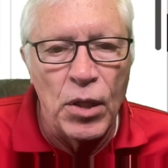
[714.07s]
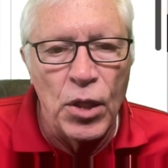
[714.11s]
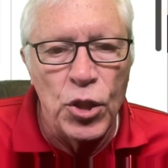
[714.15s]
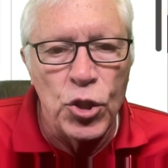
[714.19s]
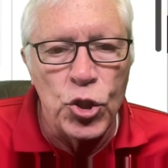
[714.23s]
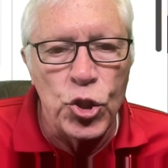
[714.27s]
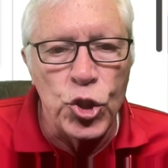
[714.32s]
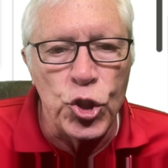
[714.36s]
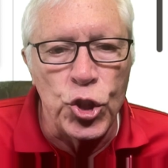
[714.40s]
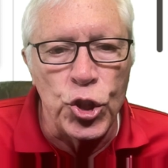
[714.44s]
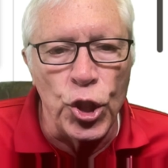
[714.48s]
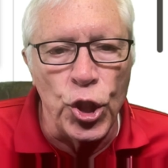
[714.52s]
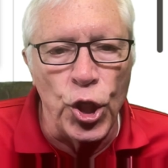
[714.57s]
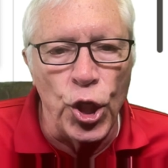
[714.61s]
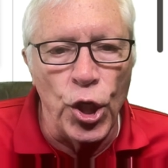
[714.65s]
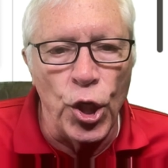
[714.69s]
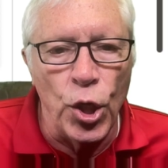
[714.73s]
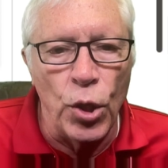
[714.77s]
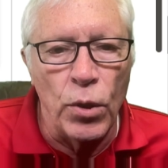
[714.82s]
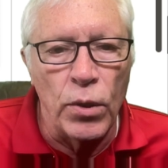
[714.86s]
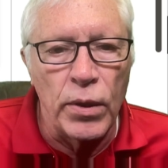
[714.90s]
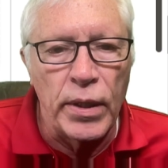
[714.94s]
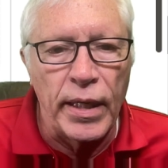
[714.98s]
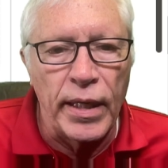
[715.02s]
Slow.
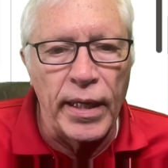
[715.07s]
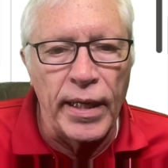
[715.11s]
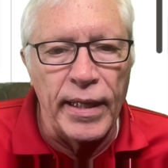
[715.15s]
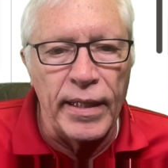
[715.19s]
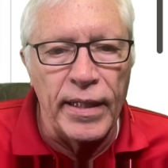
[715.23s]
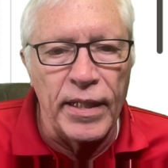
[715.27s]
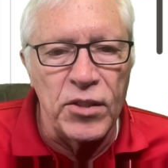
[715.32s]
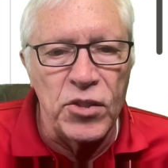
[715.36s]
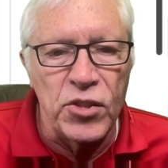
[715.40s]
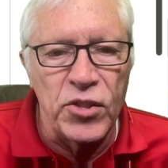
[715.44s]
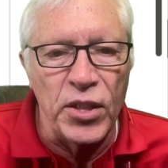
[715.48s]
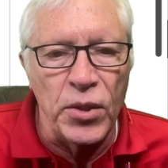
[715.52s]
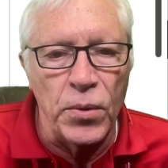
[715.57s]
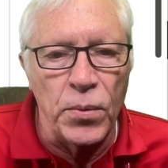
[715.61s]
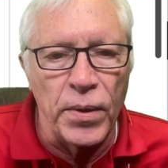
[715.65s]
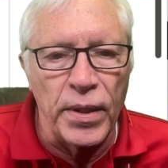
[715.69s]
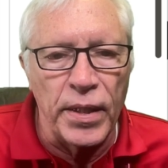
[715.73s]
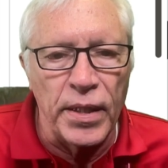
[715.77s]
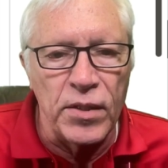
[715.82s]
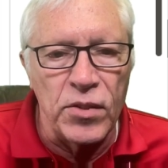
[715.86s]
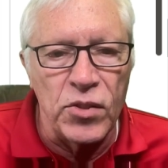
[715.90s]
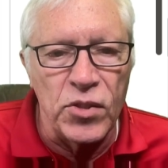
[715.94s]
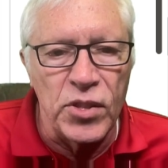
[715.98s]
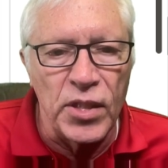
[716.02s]
Okay, let's see
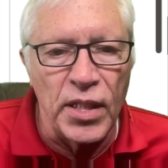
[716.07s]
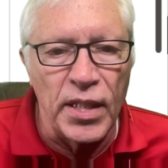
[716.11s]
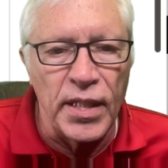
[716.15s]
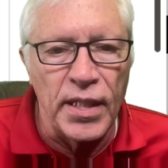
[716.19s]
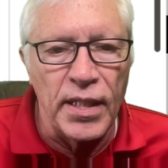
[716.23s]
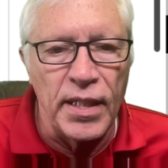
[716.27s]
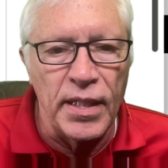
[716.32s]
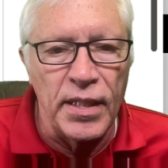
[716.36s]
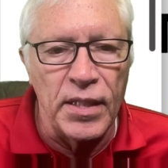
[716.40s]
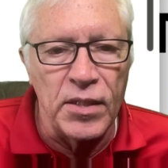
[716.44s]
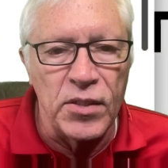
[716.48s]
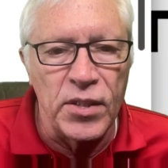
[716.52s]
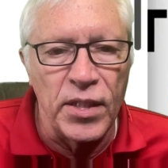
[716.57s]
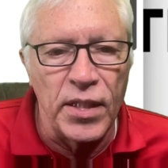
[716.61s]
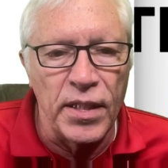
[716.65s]
what it says